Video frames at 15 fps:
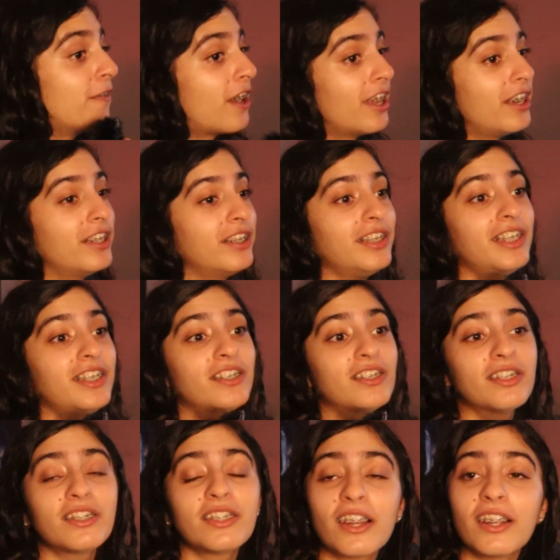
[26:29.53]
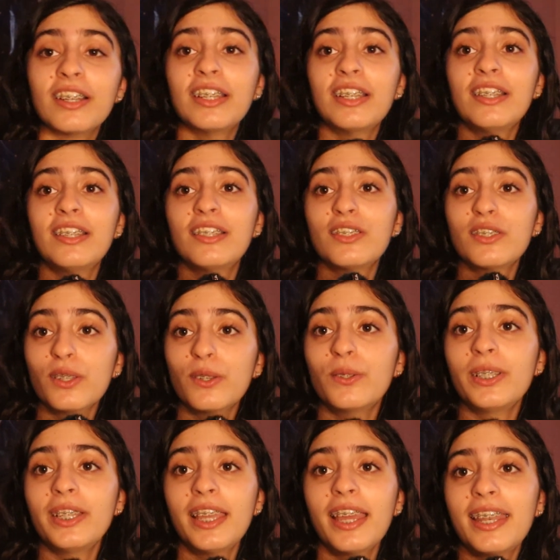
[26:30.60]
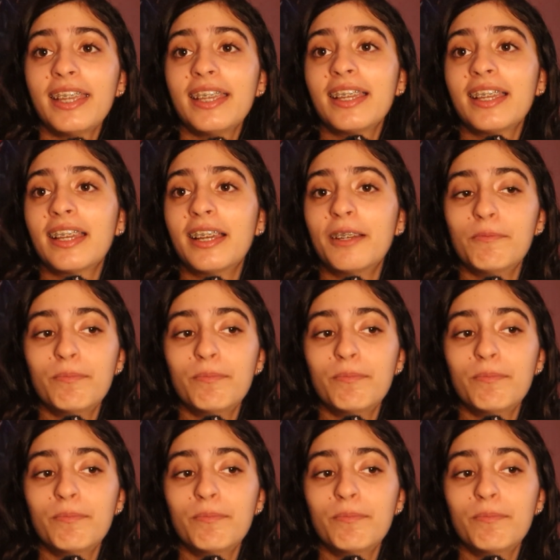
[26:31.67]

finally started slowly getting